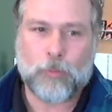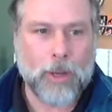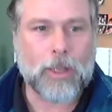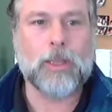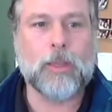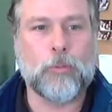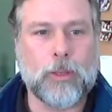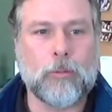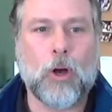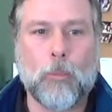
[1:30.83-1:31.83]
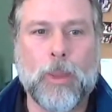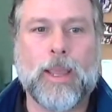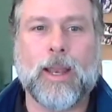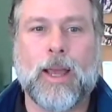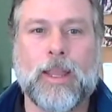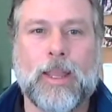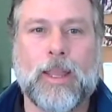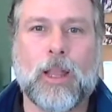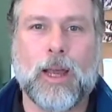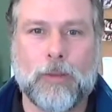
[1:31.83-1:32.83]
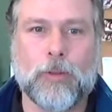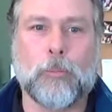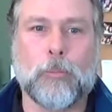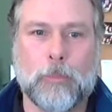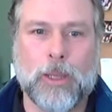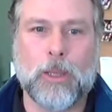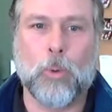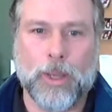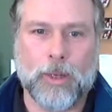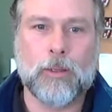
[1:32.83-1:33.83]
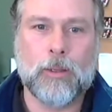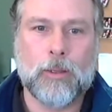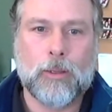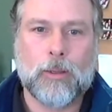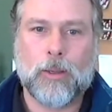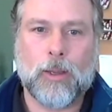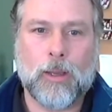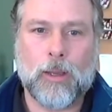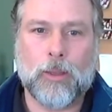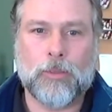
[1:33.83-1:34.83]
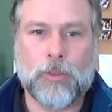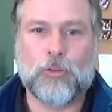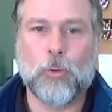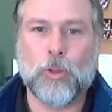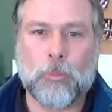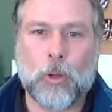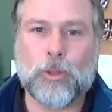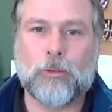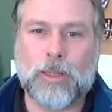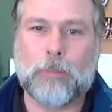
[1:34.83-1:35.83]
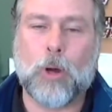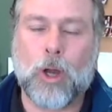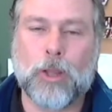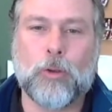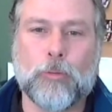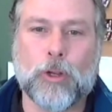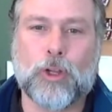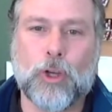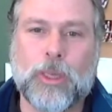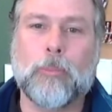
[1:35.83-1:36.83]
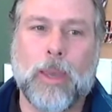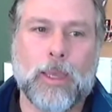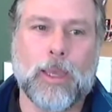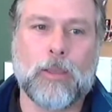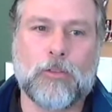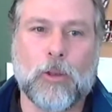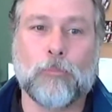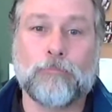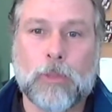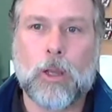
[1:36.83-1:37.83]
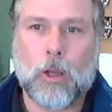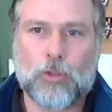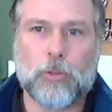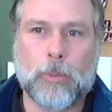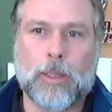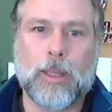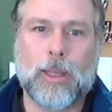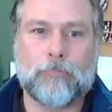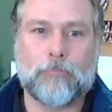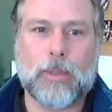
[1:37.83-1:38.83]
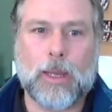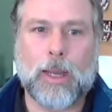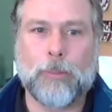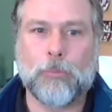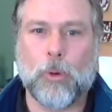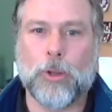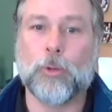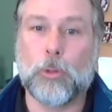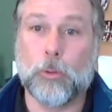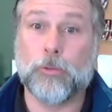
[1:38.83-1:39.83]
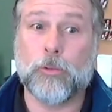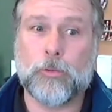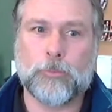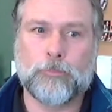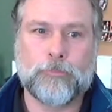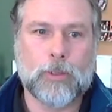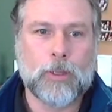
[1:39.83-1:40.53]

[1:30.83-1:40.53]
And frankly, if we all make it out of here alive, it'll be a big win. The two of them only really bond over cookie making, so ultimately, I'm the one who loses.